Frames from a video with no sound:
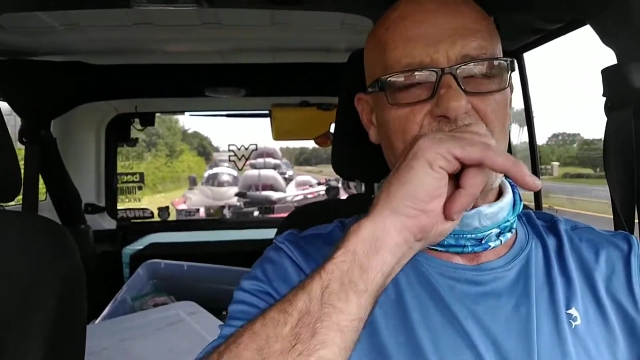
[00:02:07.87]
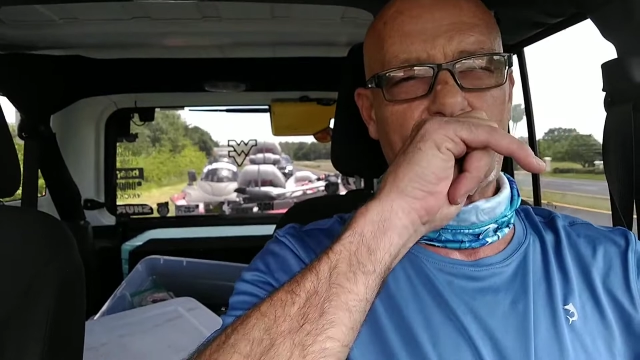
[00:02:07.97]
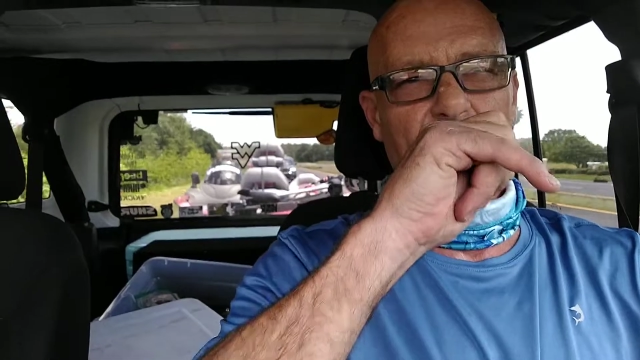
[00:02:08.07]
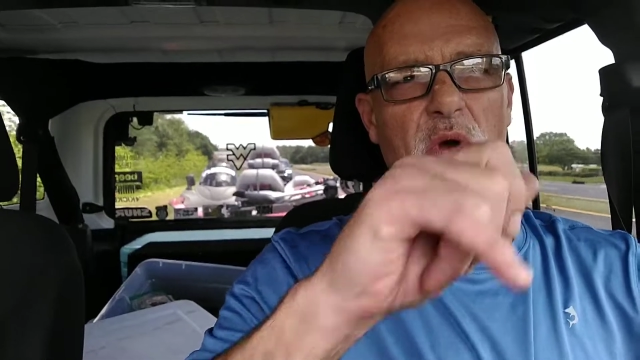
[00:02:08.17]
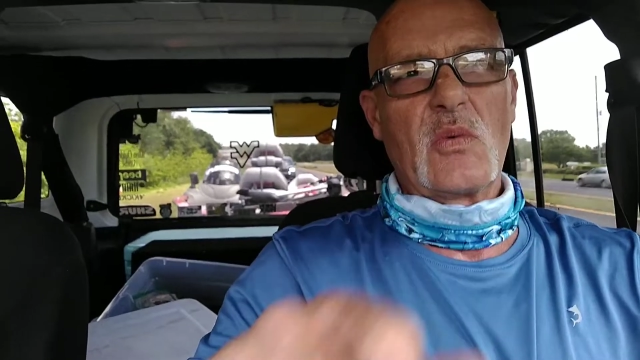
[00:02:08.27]

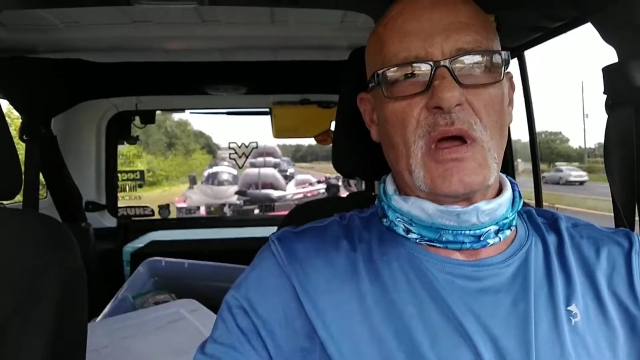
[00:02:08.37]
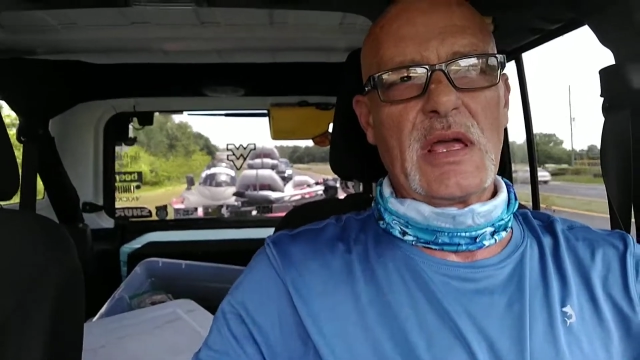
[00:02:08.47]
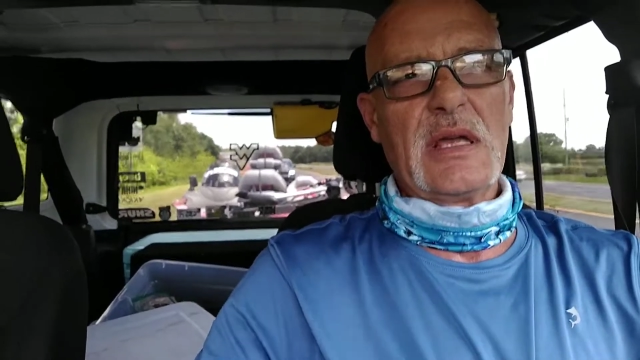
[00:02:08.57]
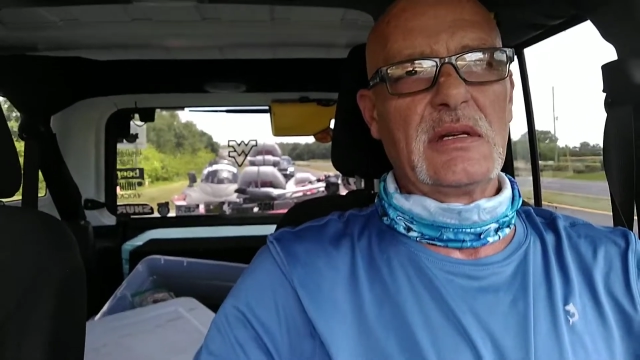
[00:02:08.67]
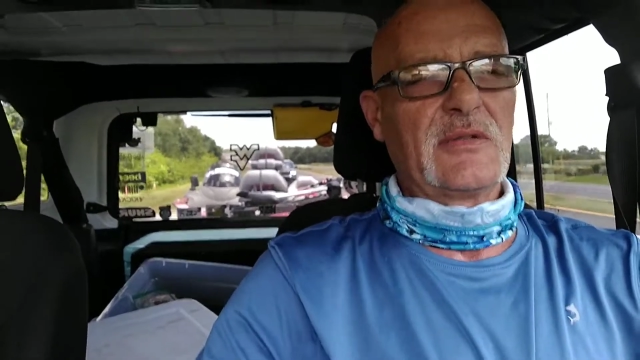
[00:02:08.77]
Pro
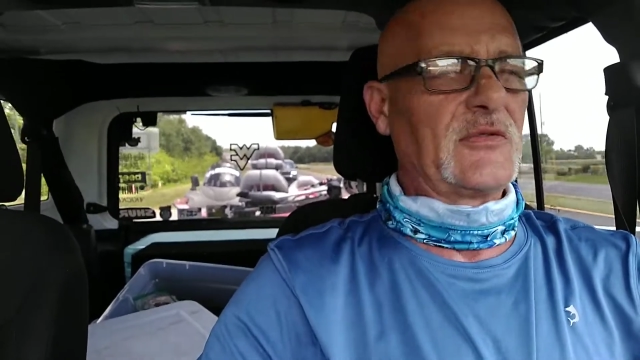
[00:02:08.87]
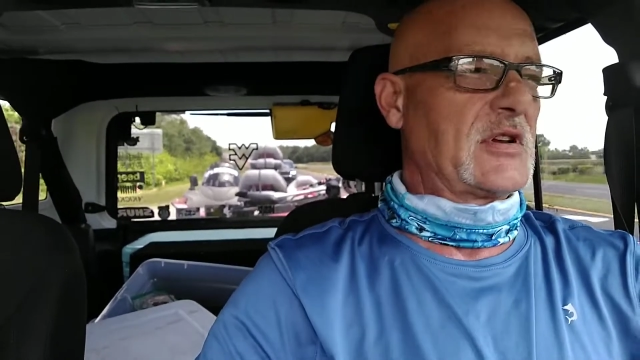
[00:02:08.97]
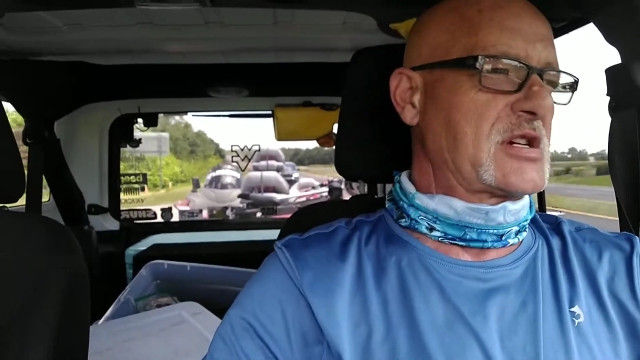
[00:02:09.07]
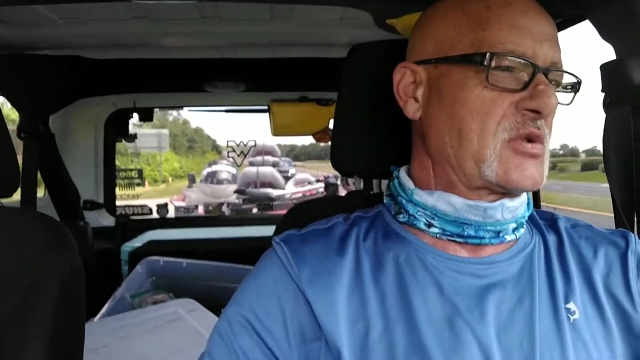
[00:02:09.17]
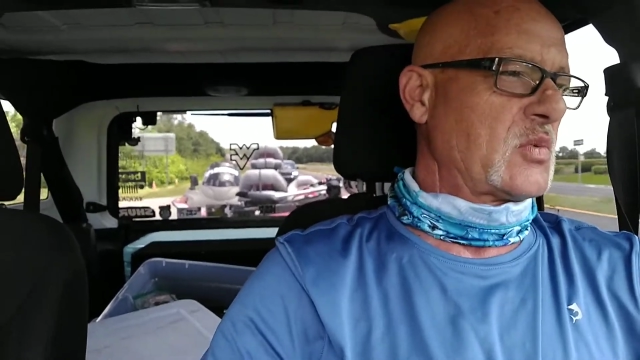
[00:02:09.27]
Wayne
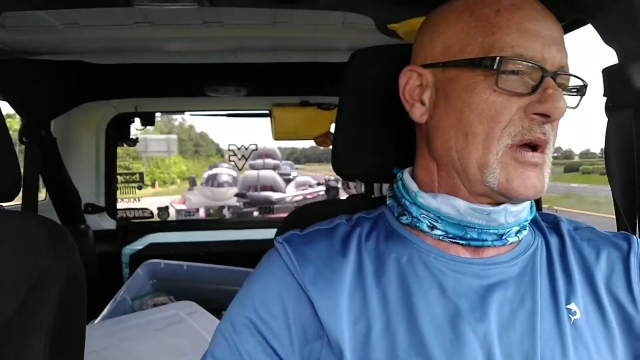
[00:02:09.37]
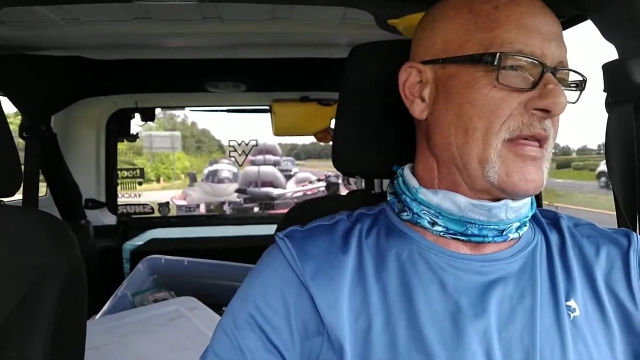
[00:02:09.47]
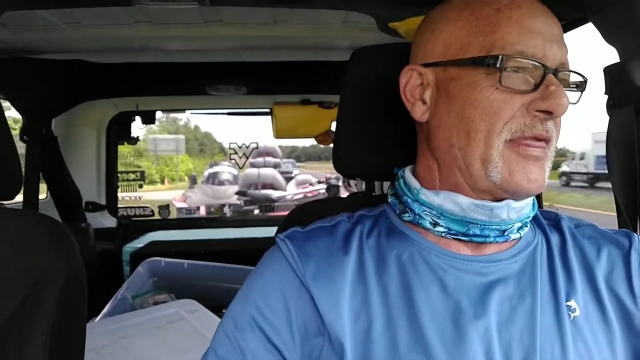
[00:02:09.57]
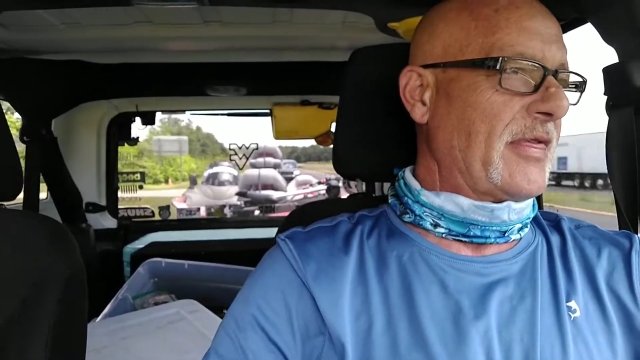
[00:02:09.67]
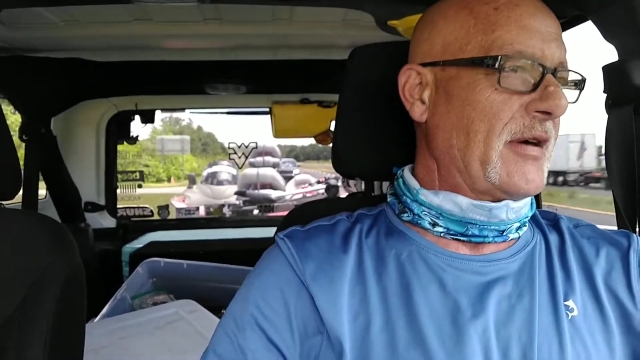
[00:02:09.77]
fished
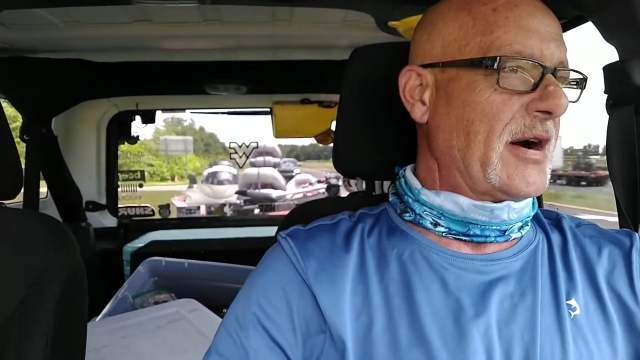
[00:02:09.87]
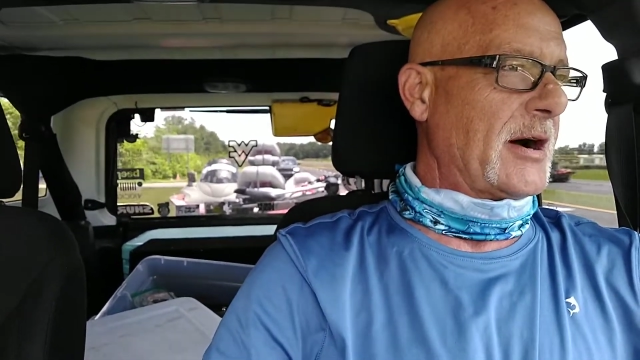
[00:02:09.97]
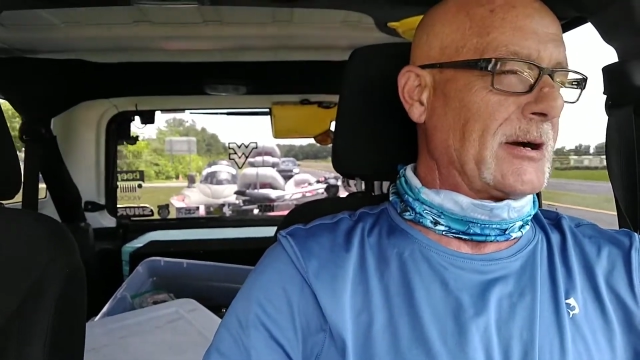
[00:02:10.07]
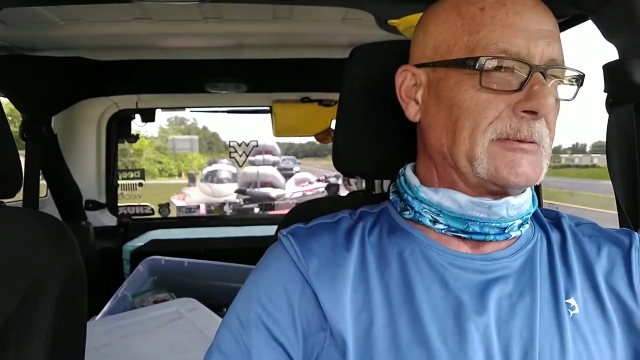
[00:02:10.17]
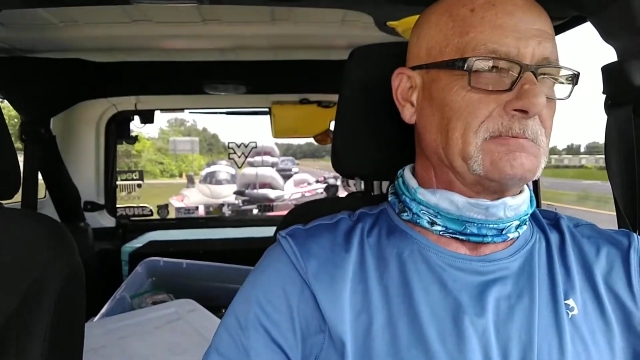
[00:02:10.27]
with
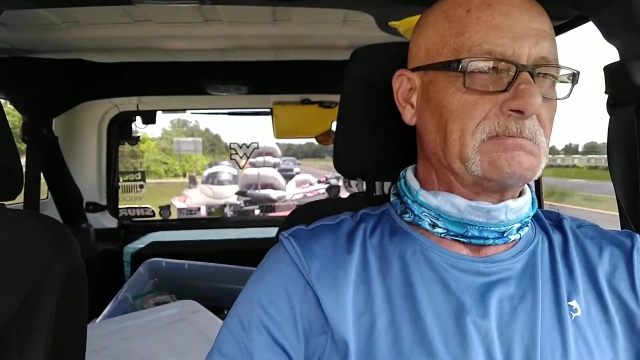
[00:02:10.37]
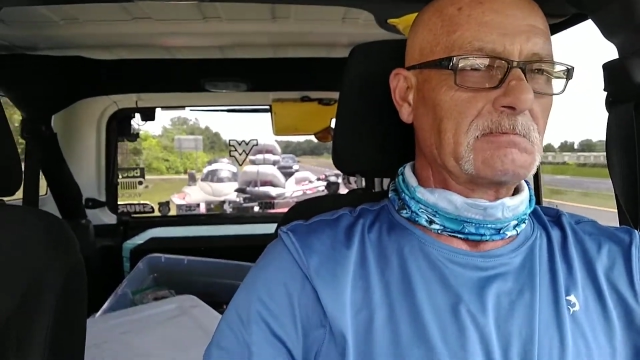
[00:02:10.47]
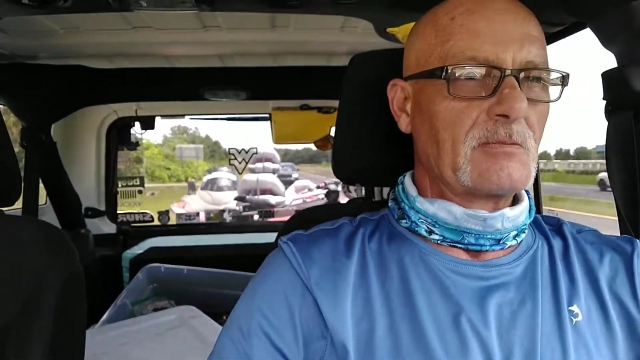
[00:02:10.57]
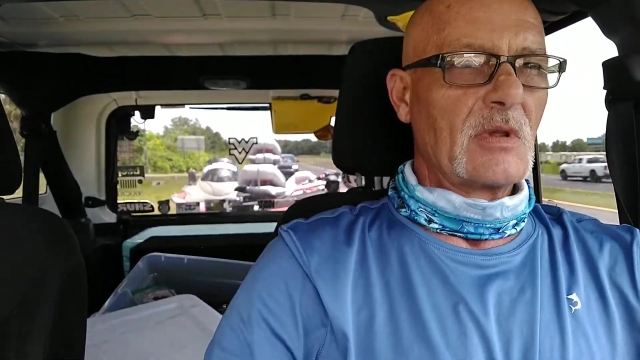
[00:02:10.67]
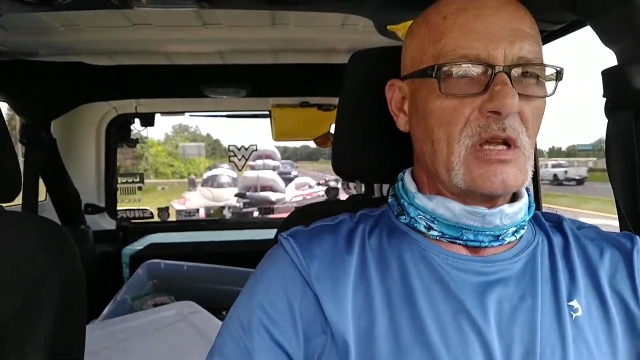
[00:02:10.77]
uh,
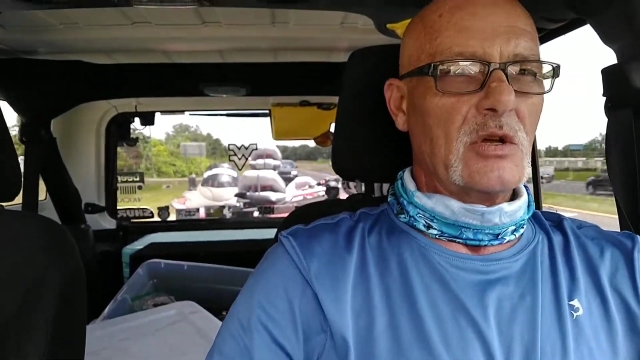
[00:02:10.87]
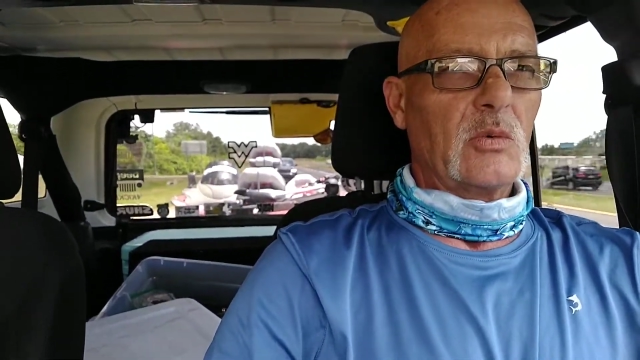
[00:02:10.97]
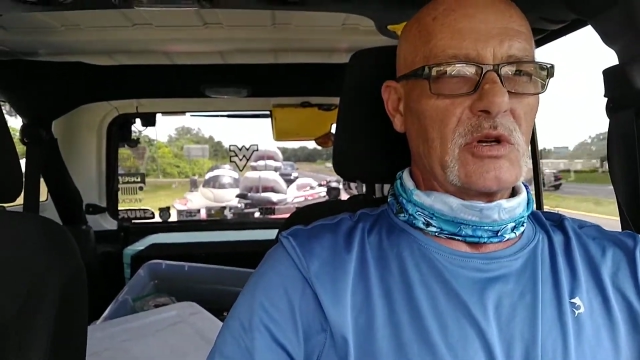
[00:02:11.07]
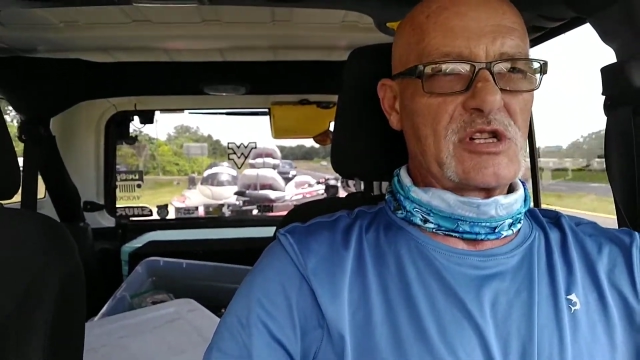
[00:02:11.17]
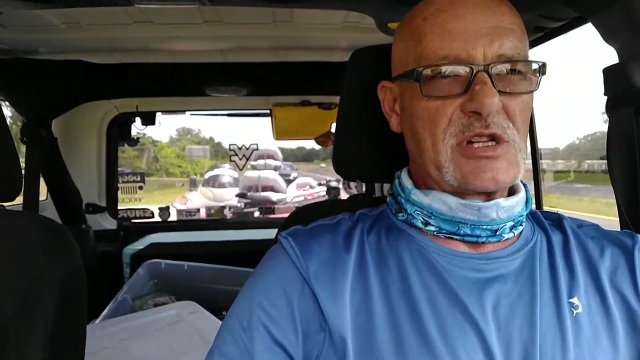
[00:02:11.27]

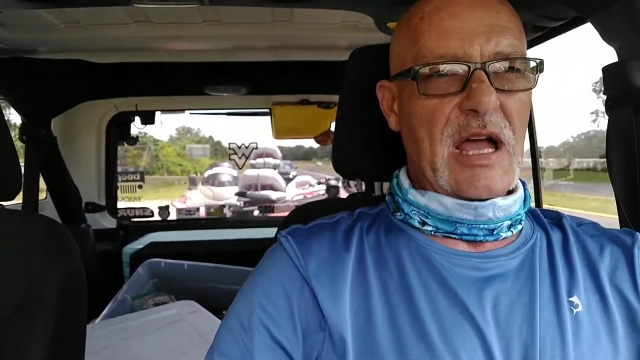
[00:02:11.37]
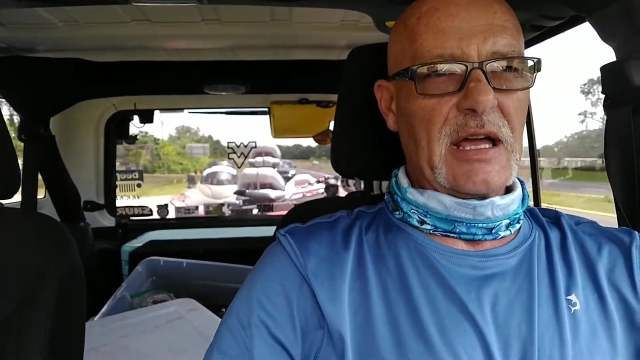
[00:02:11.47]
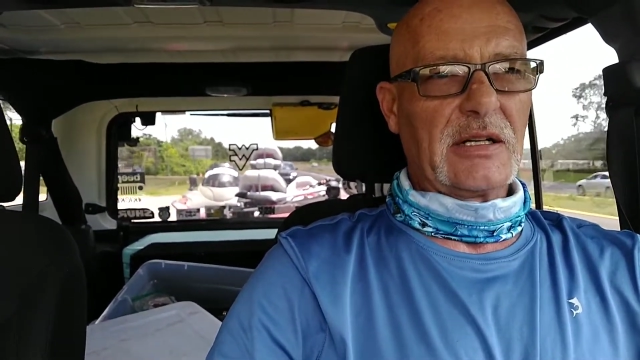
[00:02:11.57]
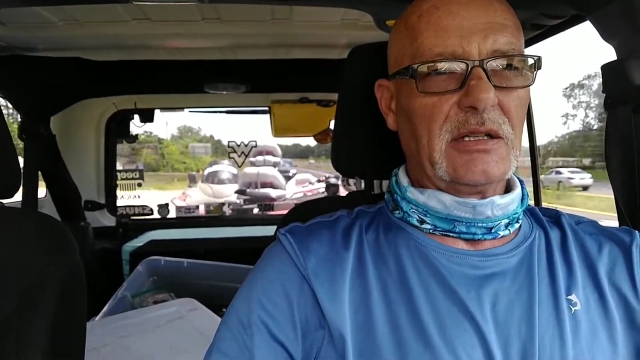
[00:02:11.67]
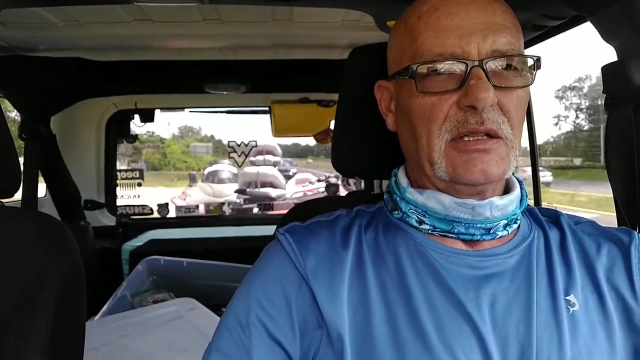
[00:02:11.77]
with
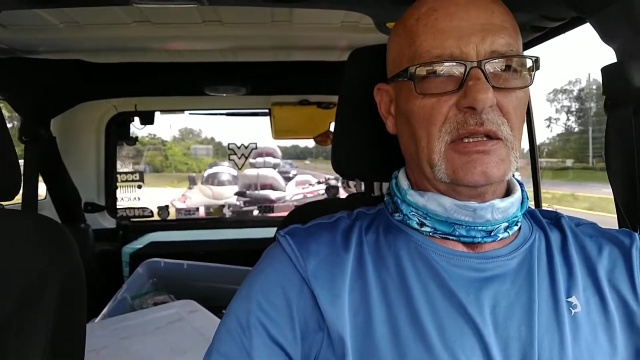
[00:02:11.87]
Shiner.